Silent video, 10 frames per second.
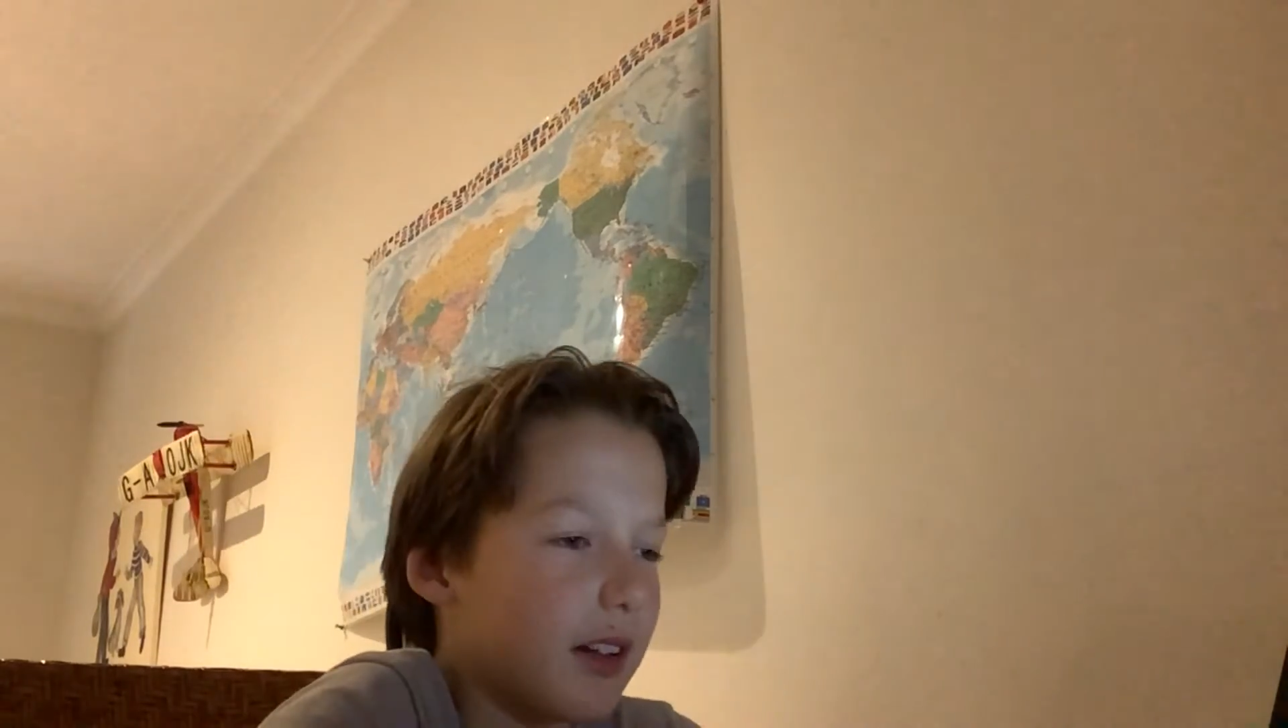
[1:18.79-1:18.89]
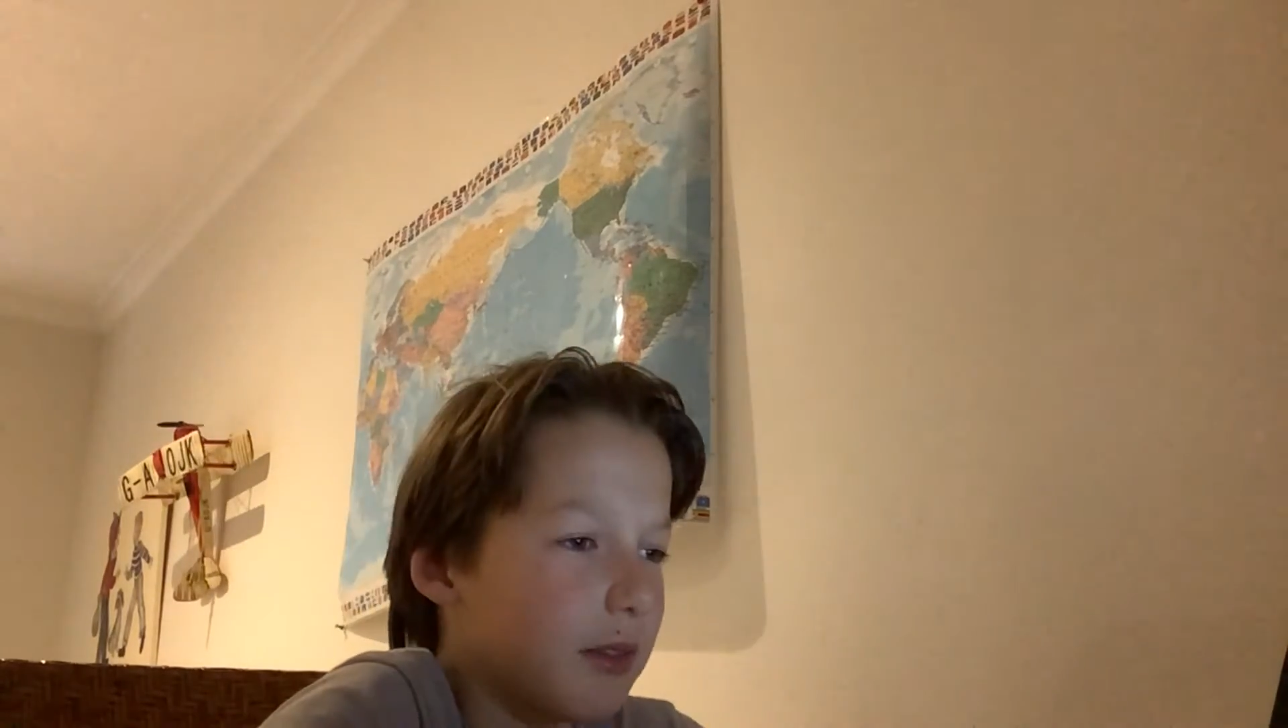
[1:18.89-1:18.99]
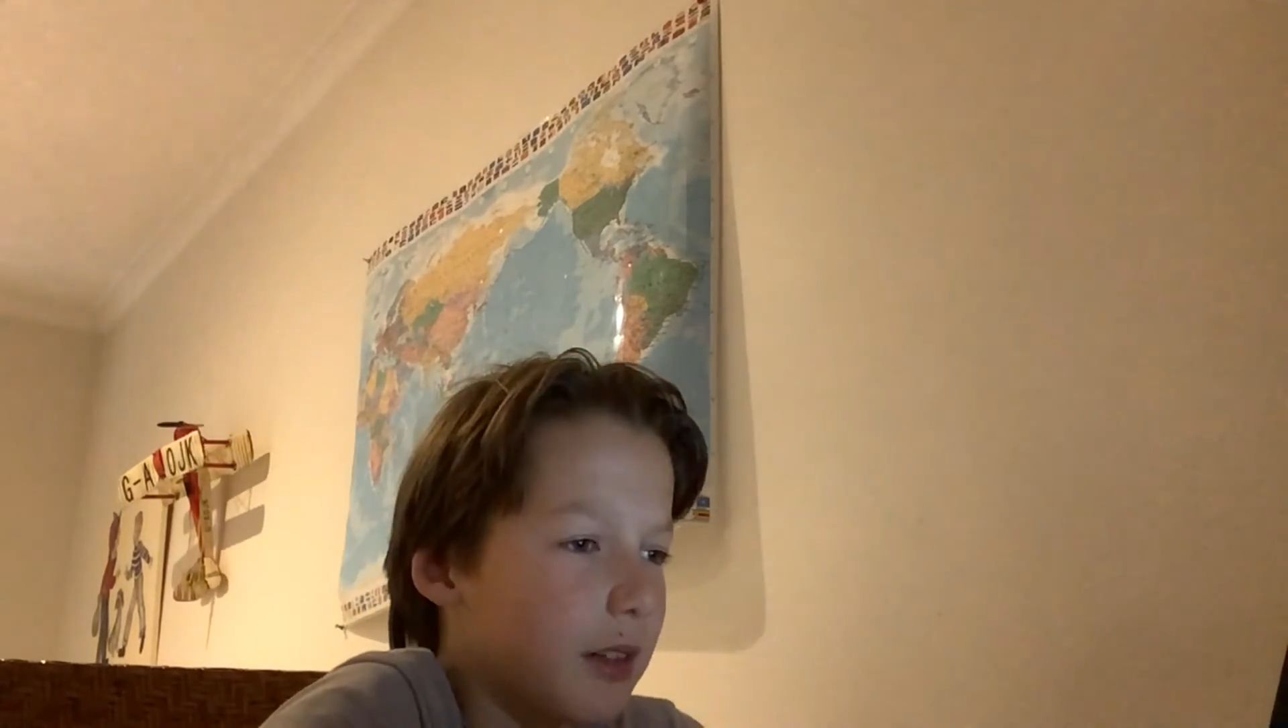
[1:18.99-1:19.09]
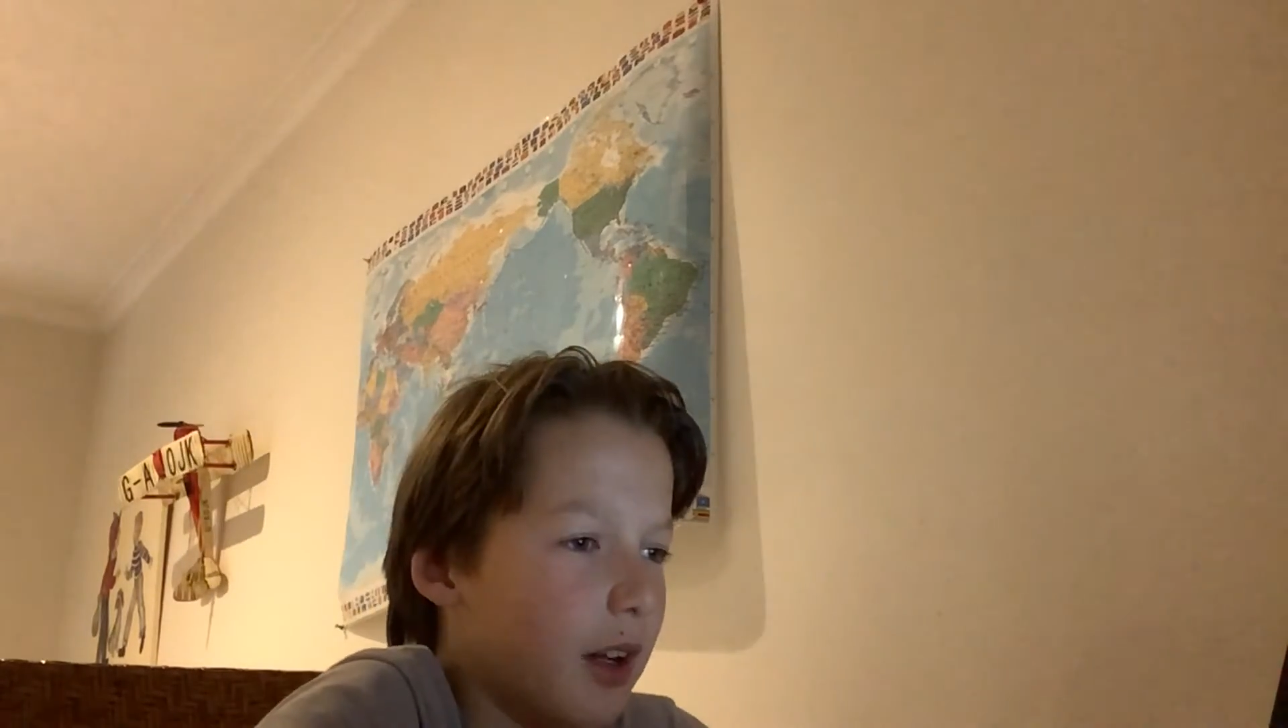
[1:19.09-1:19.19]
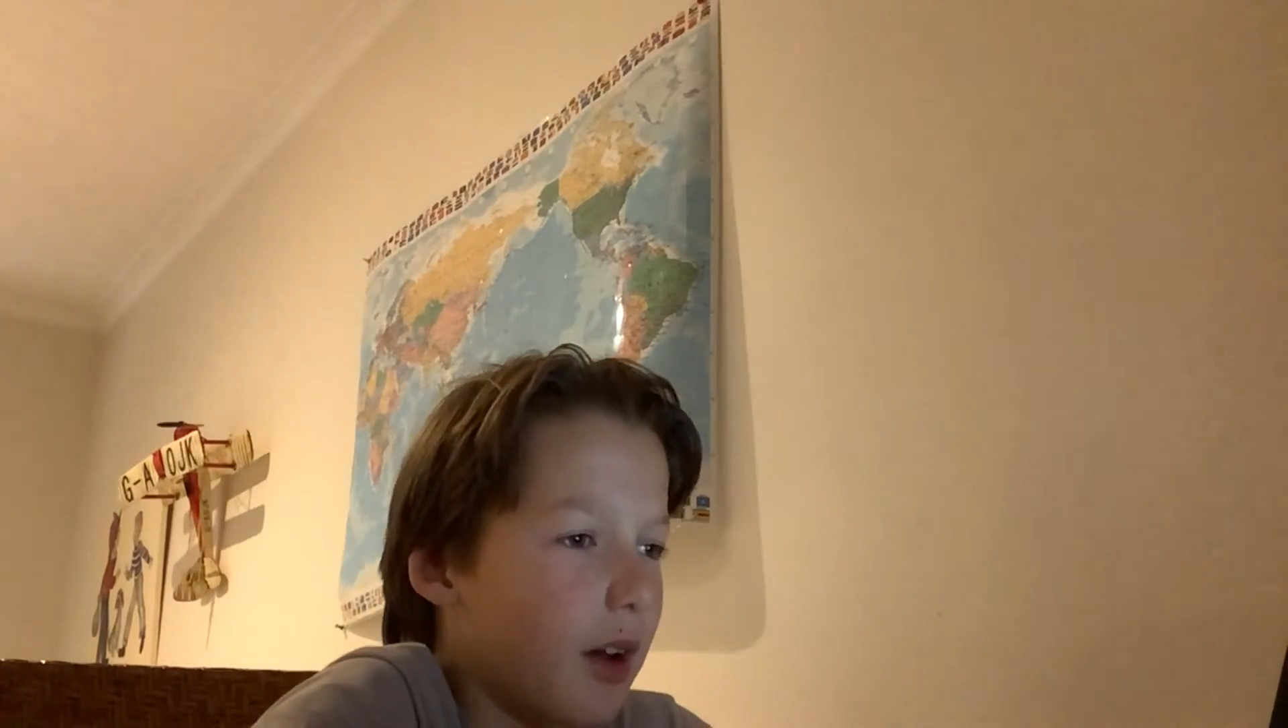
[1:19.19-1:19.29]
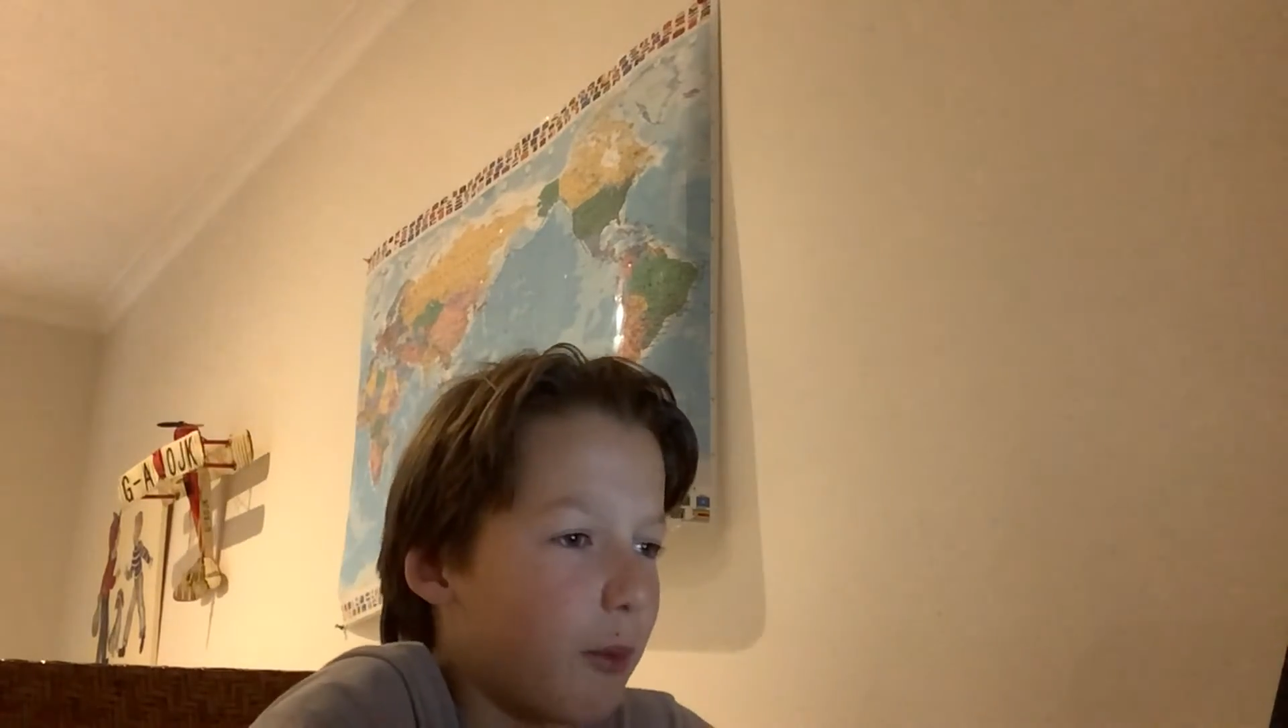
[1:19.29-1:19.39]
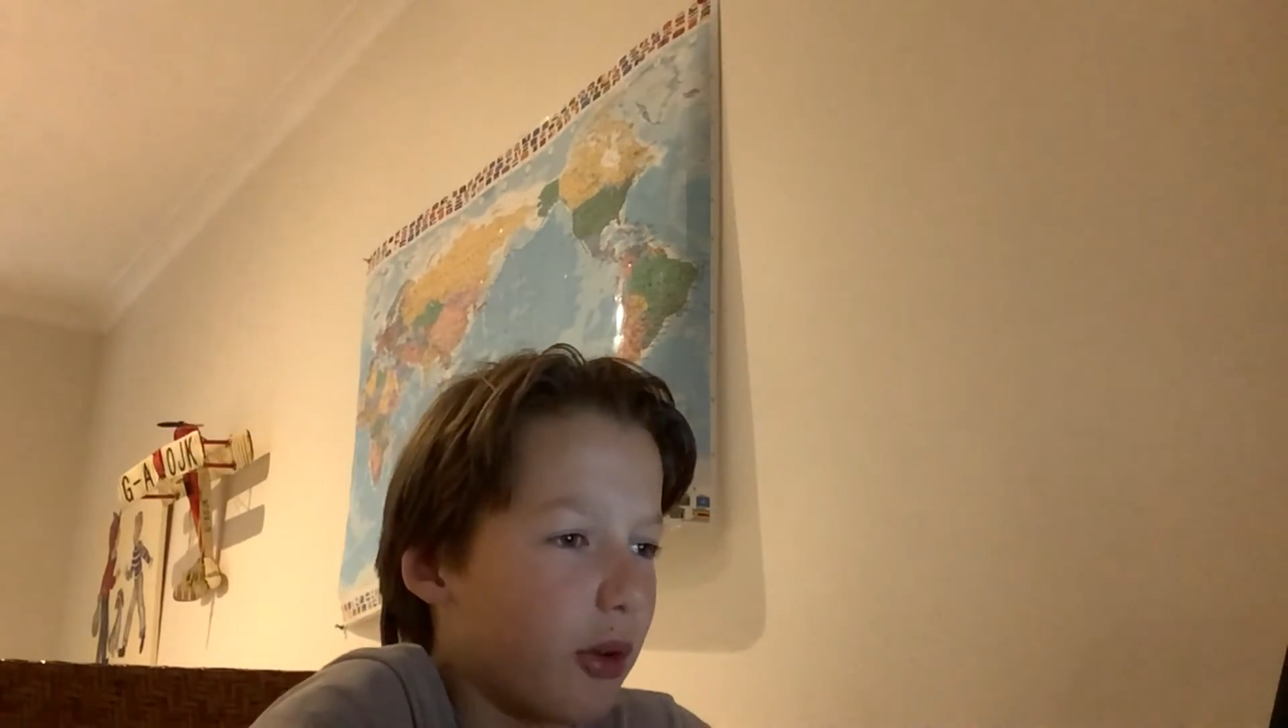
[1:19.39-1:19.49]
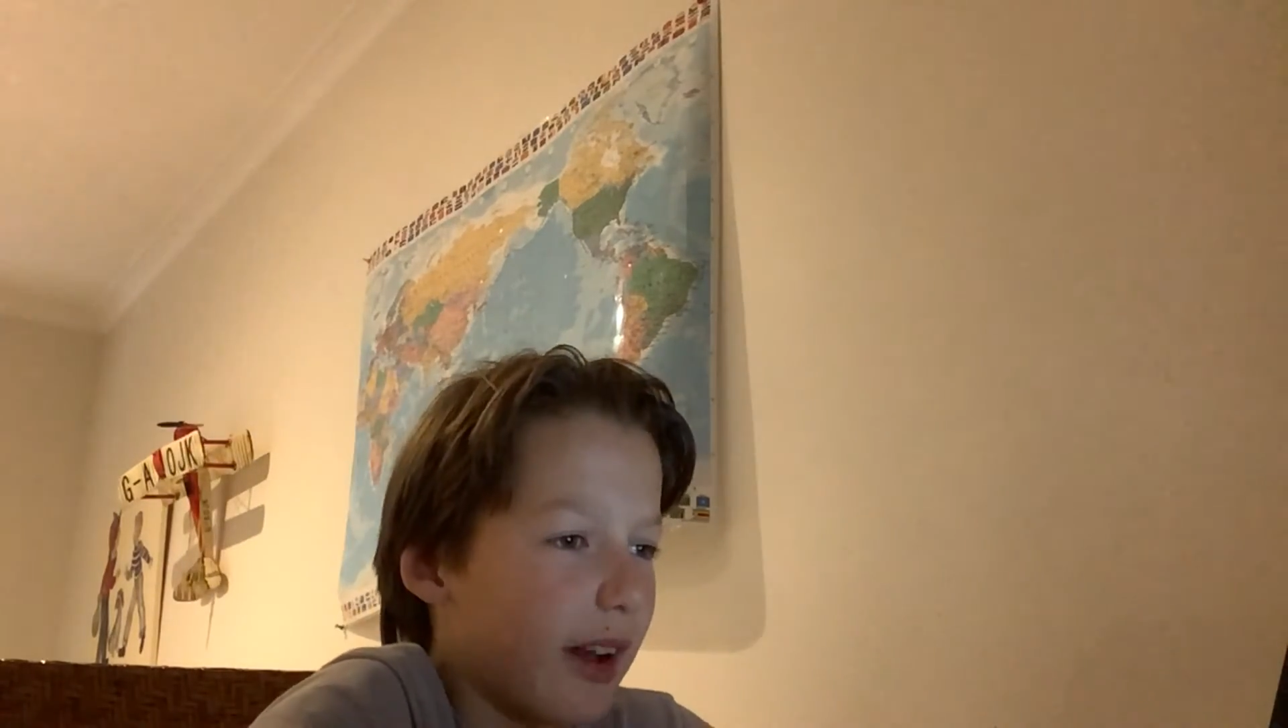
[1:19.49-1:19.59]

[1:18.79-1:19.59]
and Port